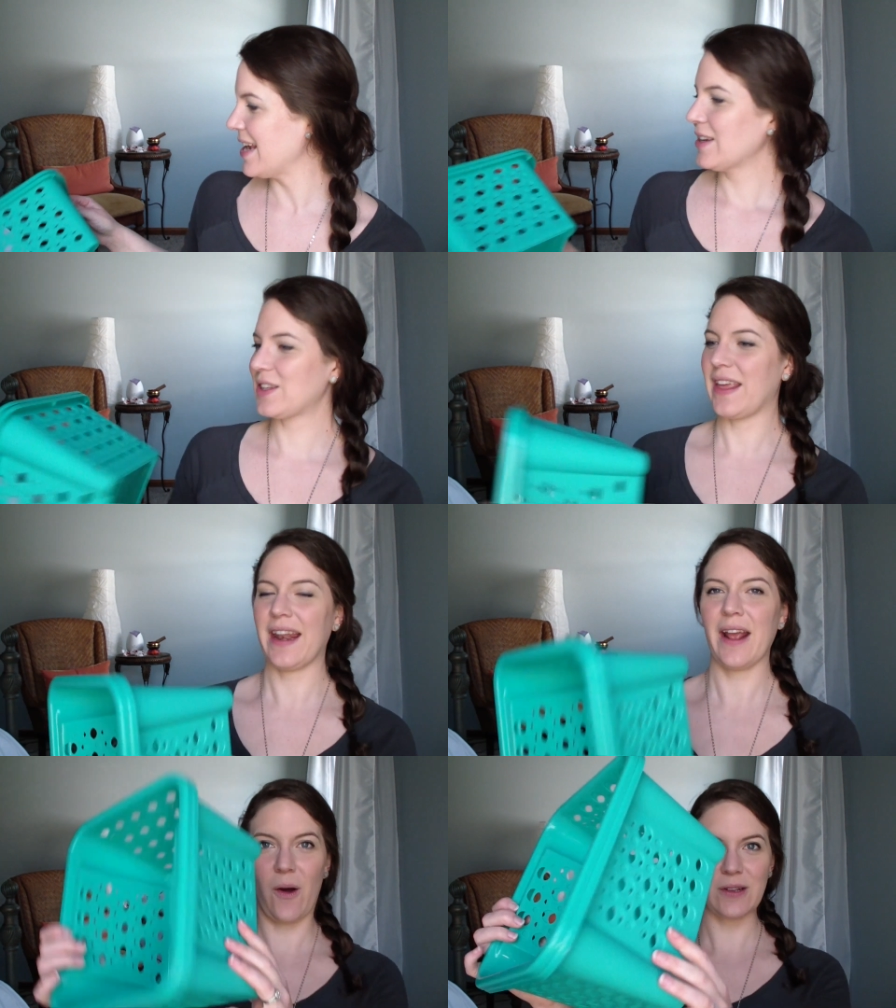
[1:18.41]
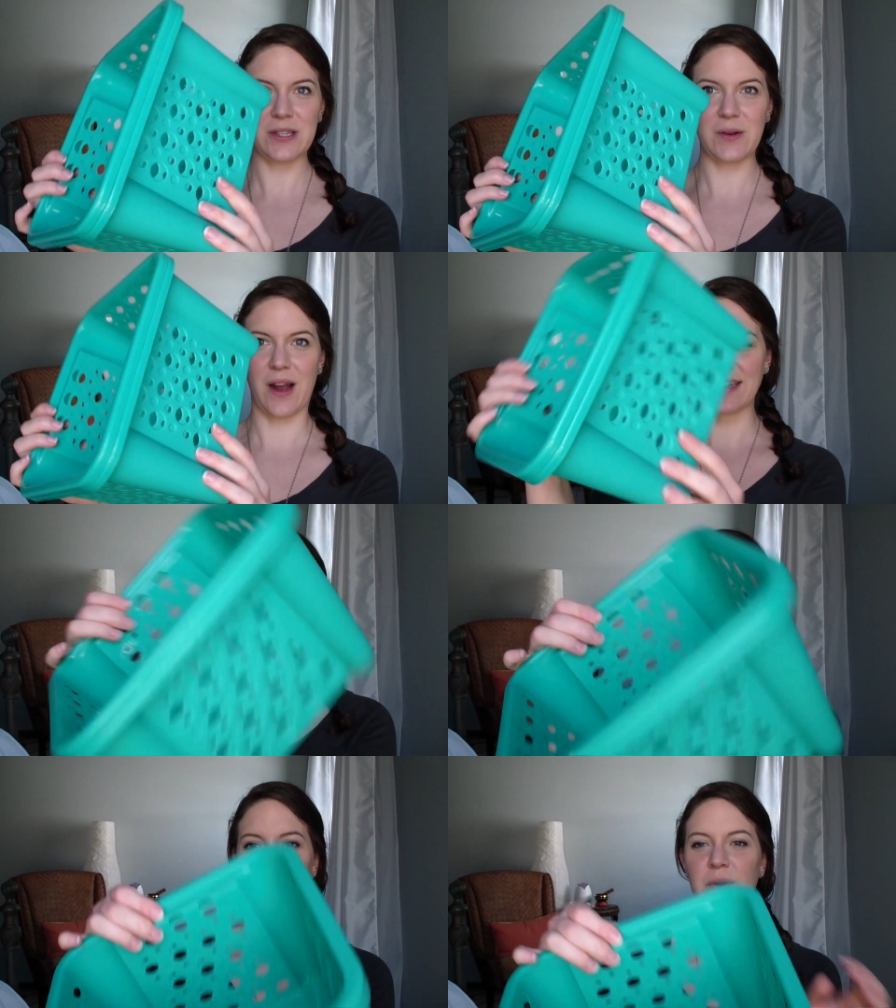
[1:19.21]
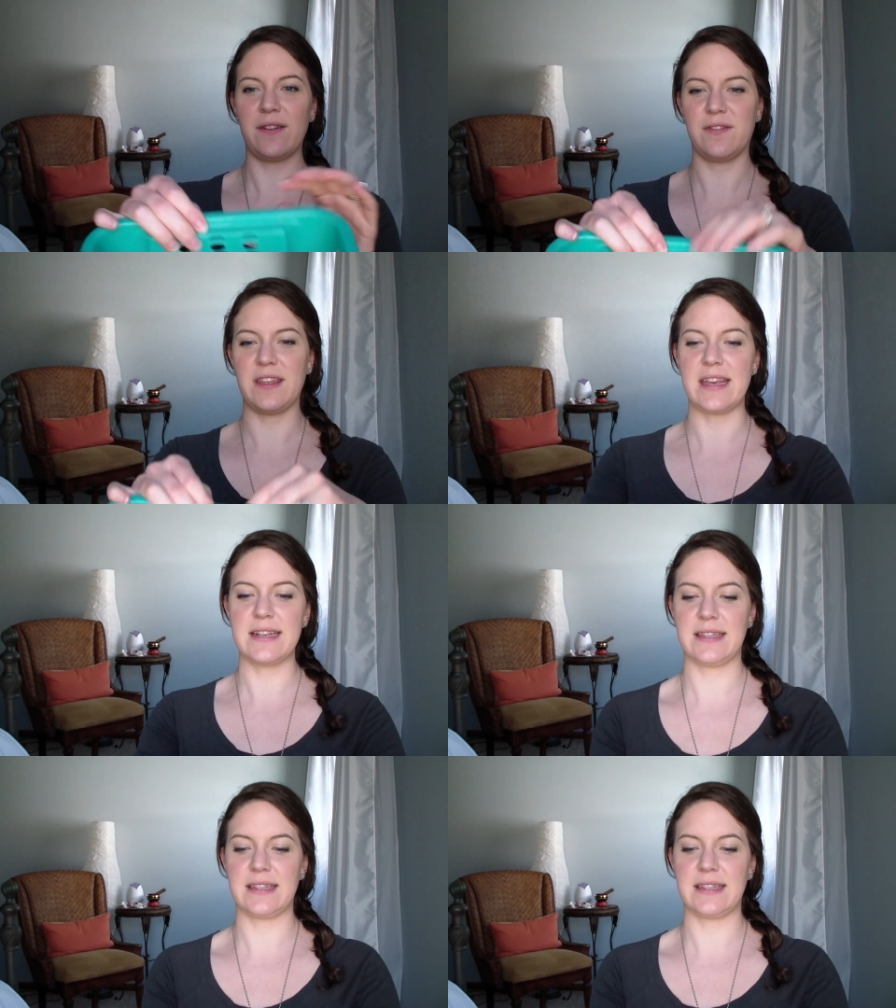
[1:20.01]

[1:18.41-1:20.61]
So then I also got two of these.